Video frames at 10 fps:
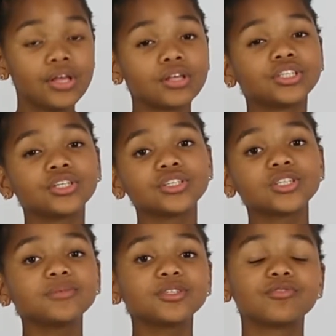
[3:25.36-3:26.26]
So in
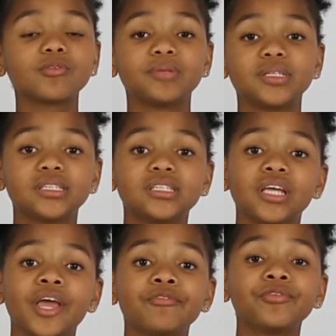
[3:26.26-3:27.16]
terms of obesity,
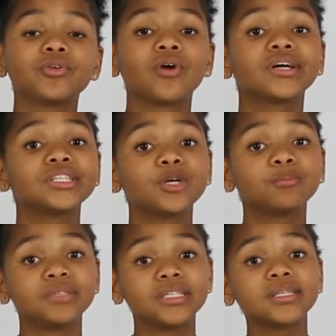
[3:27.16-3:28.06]
if your dog is
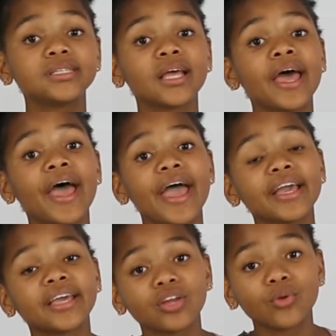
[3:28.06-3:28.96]
obese, it
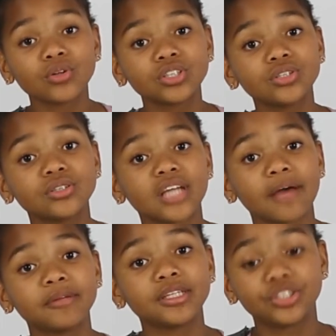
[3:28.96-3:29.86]
can also
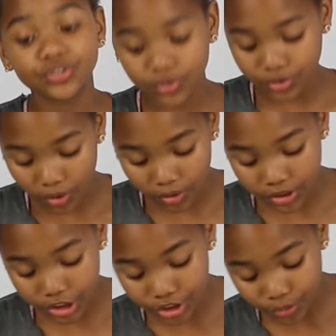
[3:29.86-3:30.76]
damage your
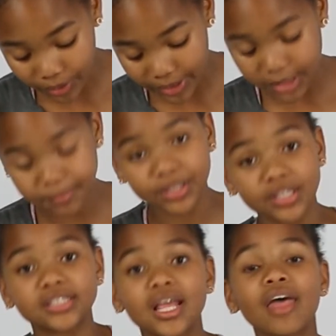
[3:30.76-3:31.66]
dog's joints
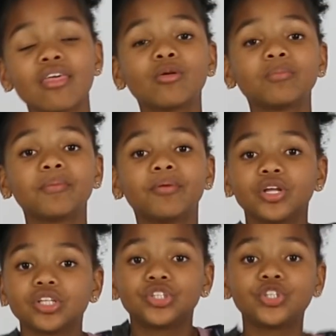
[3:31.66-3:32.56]
because he will be
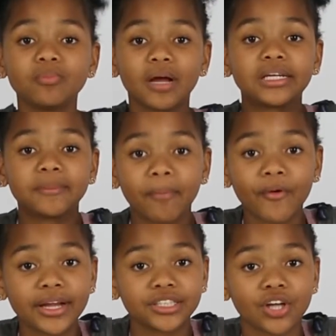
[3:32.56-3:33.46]
putting too much
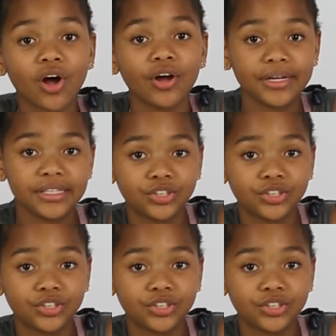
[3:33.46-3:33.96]
pressure on his